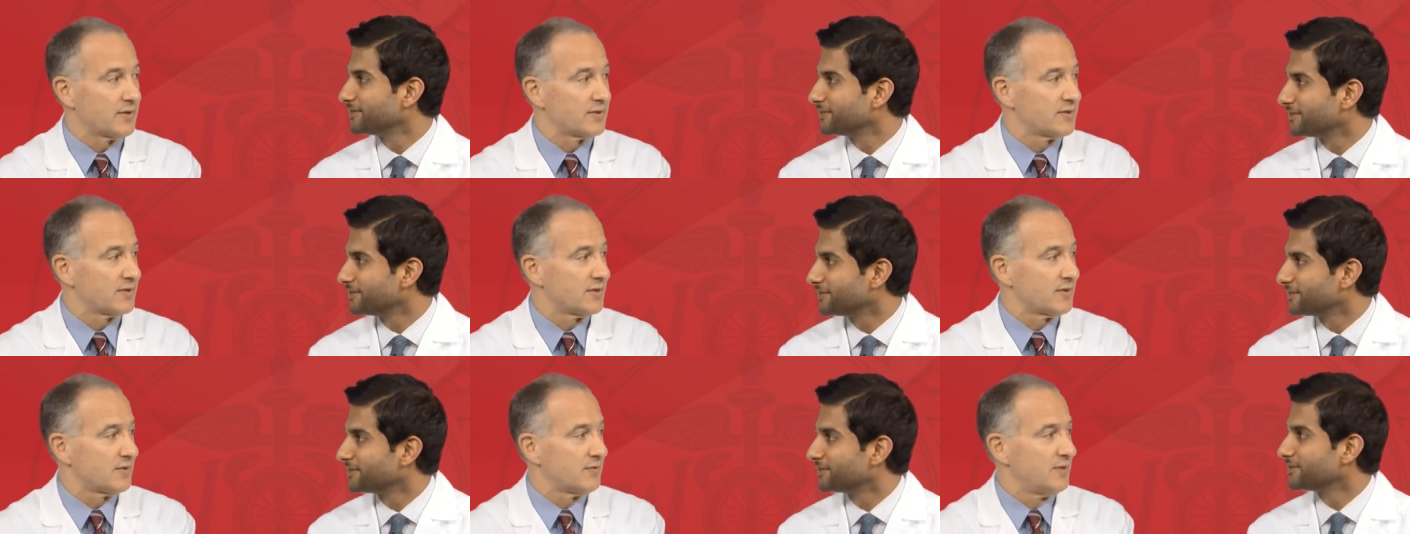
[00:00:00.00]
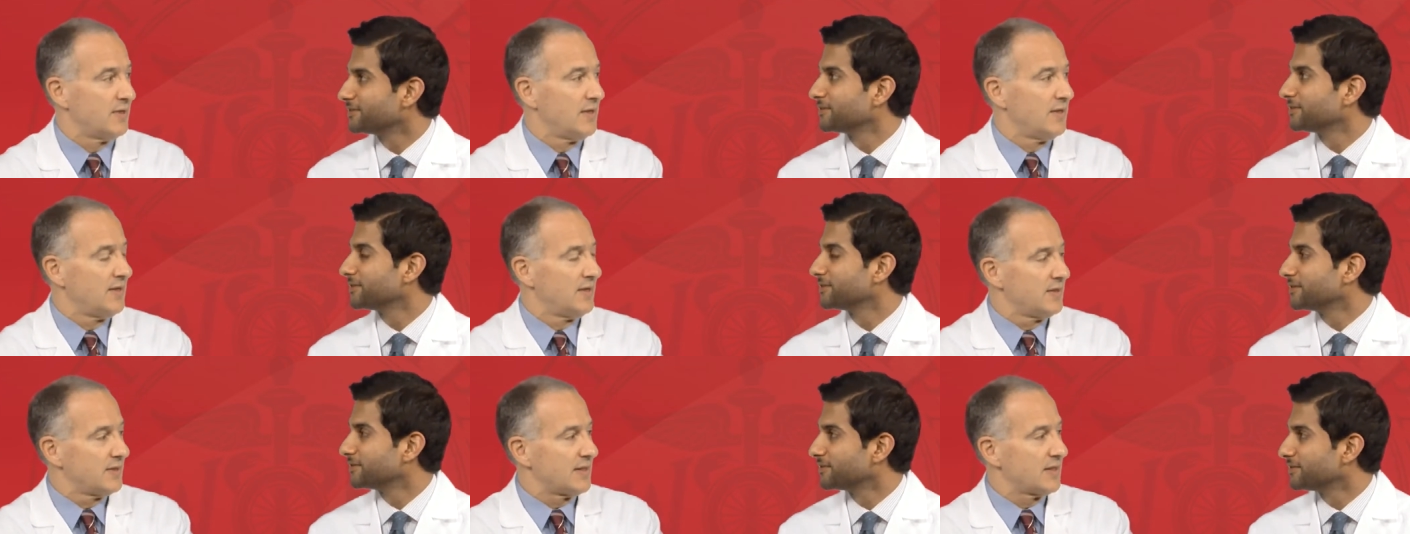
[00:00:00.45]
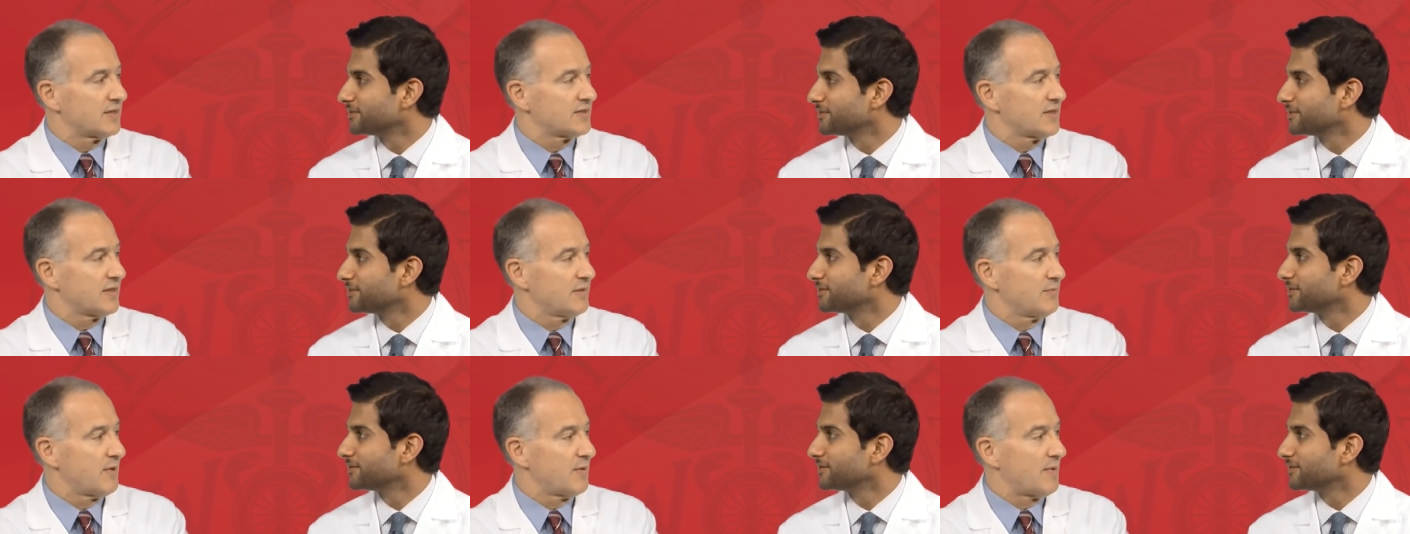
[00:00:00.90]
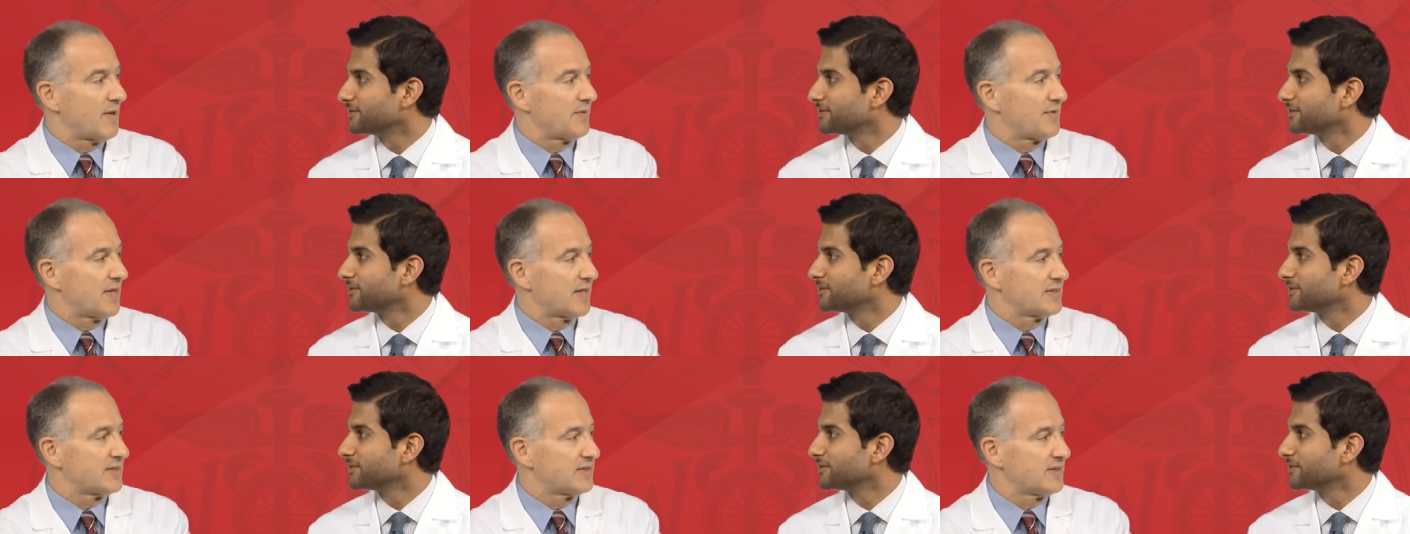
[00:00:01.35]
Speaker 1: So tell us a little bit about
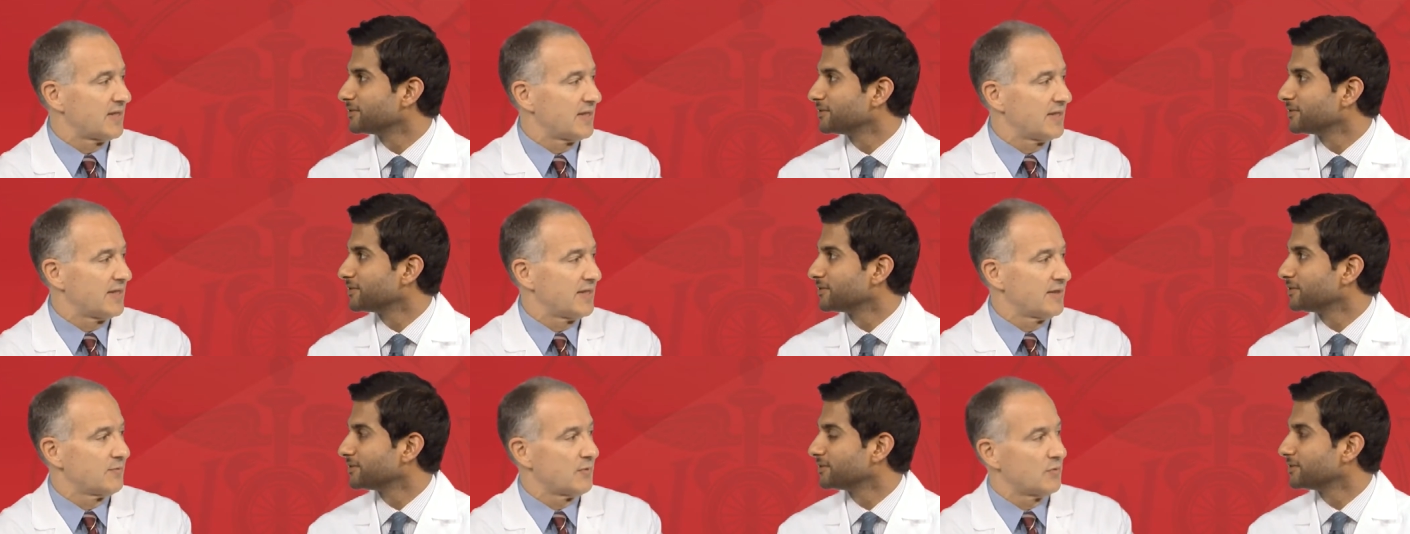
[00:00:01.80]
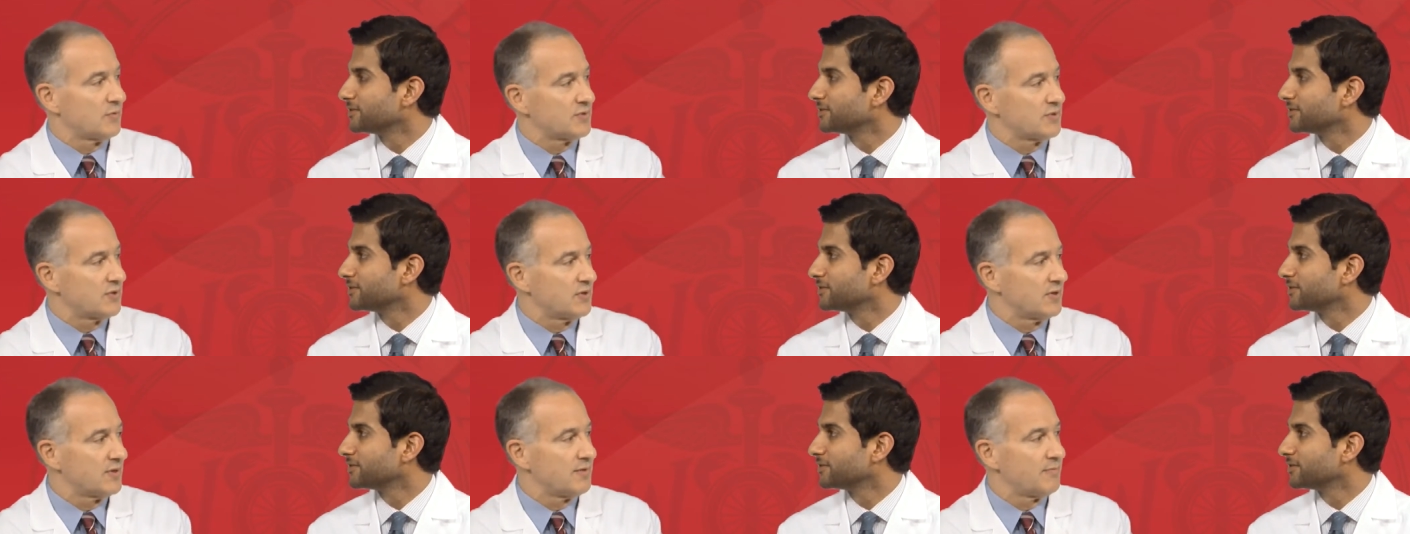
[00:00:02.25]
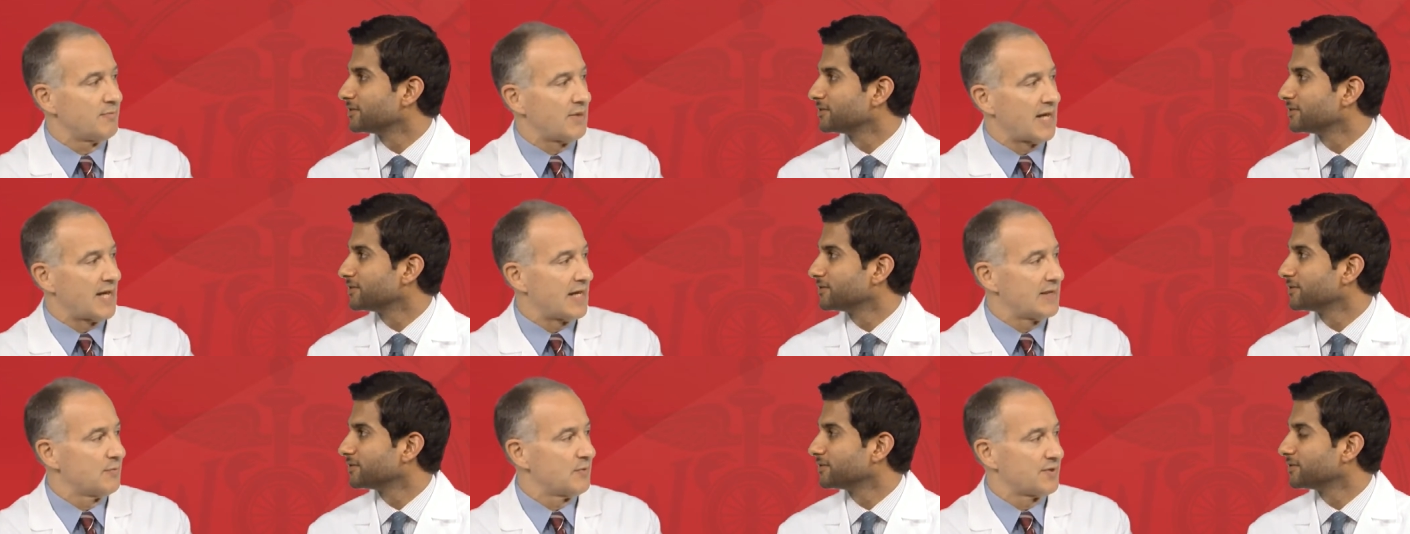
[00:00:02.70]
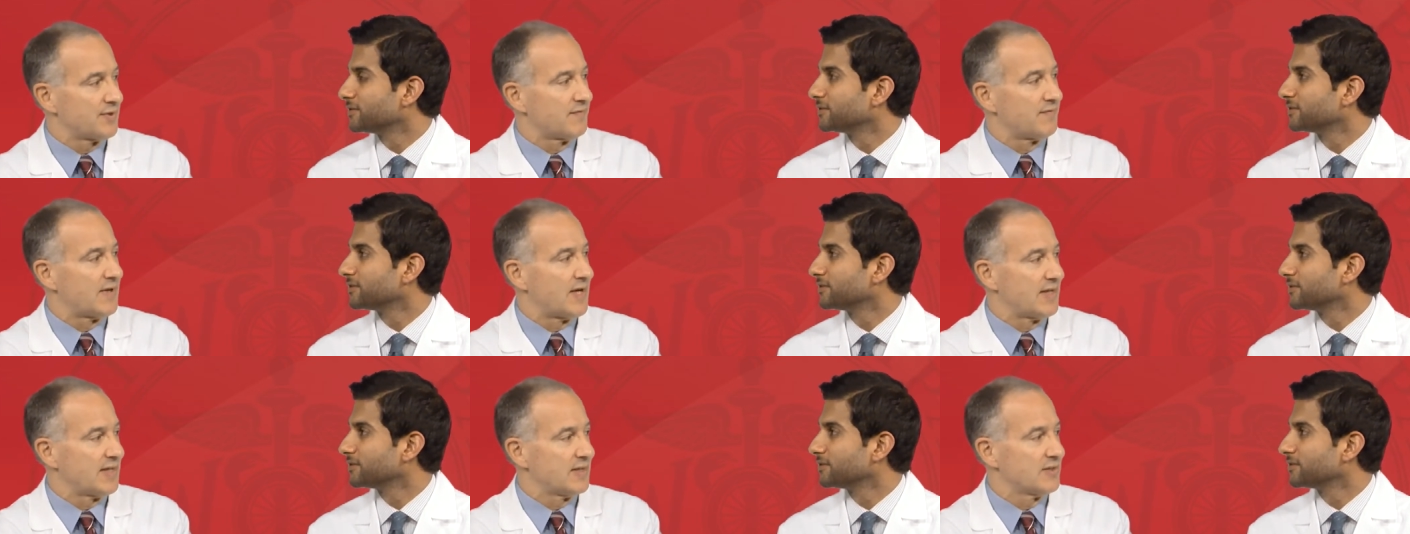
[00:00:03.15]
that study and what was good and bad and what the
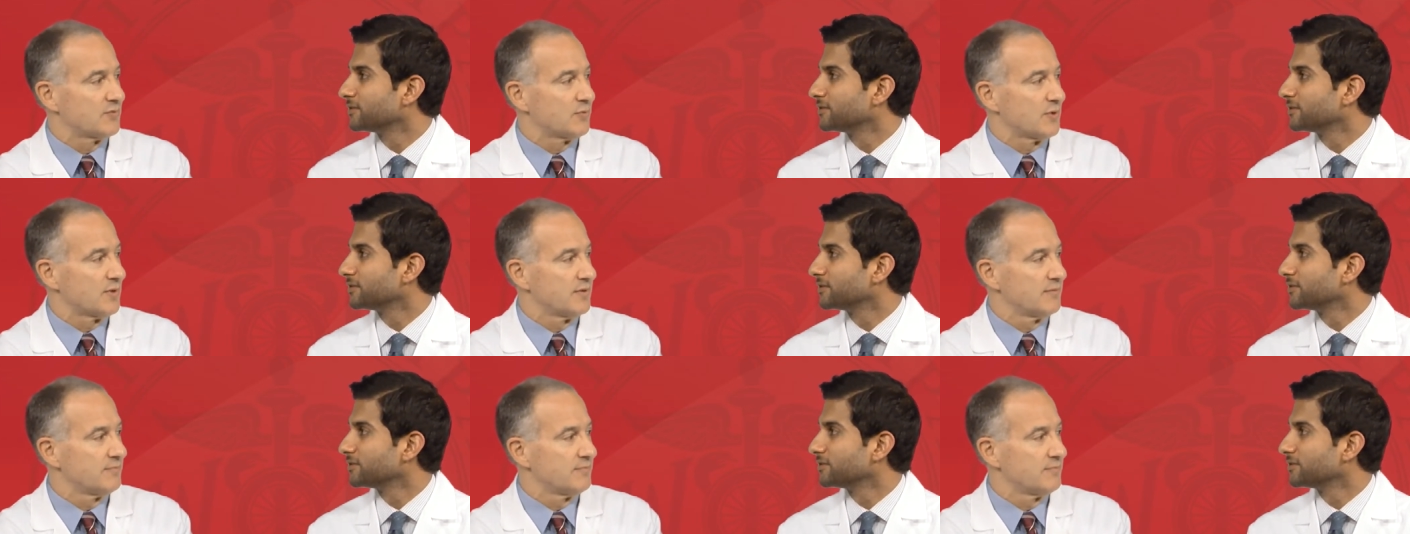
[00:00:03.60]
findings were.